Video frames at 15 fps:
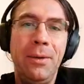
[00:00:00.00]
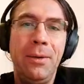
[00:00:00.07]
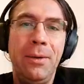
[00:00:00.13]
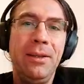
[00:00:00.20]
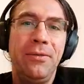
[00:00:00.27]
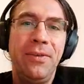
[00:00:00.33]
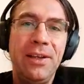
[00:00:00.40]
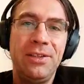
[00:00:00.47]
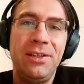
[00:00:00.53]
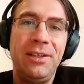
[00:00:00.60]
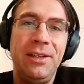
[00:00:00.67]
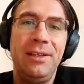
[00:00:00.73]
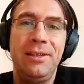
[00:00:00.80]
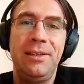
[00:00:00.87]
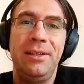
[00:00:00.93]
innovation
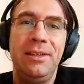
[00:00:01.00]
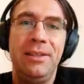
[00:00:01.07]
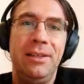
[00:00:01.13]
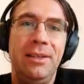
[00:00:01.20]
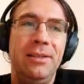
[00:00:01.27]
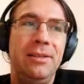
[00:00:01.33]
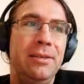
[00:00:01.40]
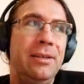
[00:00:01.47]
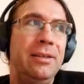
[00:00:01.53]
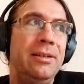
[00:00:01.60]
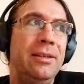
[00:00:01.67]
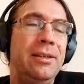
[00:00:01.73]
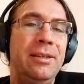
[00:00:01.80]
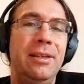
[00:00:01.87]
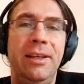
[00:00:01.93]

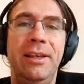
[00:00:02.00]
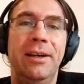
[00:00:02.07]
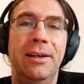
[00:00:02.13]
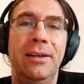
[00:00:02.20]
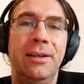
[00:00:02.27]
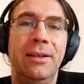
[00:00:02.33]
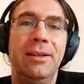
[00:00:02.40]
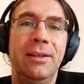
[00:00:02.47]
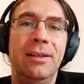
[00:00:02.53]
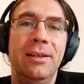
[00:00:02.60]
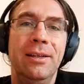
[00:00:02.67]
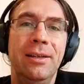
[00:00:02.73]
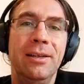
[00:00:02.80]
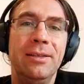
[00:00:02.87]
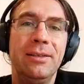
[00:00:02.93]
is legal.
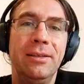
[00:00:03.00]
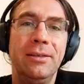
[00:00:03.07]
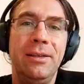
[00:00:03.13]
Yes, not